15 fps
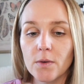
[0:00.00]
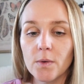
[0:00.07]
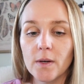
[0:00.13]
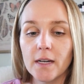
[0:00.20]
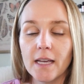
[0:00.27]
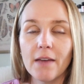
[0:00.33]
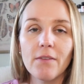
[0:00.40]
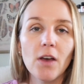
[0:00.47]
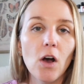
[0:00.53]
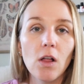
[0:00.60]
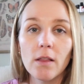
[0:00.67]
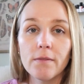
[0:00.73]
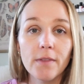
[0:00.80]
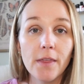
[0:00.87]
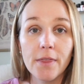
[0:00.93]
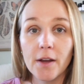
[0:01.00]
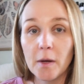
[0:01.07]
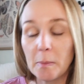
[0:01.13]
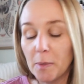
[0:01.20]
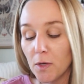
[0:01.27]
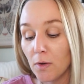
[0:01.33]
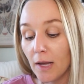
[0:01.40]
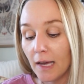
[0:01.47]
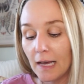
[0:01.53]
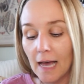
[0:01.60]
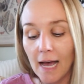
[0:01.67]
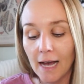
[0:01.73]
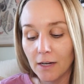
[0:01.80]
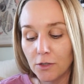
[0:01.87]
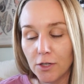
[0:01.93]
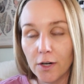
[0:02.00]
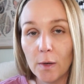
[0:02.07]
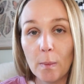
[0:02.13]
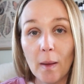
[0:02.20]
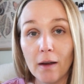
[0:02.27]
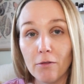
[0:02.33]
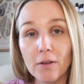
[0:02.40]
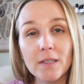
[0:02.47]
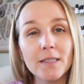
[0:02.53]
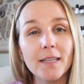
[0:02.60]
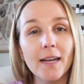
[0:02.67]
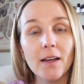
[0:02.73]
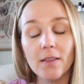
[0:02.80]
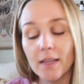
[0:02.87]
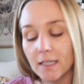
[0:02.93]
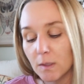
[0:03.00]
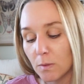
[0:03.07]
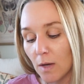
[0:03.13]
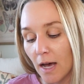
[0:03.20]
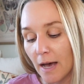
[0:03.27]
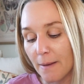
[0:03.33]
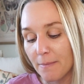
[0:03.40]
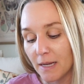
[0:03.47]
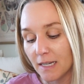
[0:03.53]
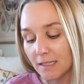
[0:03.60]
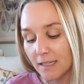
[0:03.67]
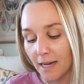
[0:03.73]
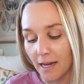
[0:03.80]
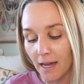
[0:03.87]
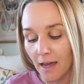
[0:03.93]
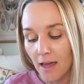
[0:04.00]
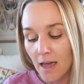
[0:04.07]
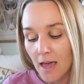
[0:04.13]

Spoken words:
or give it all of the therapeutic action or benefits that I'll list in a second.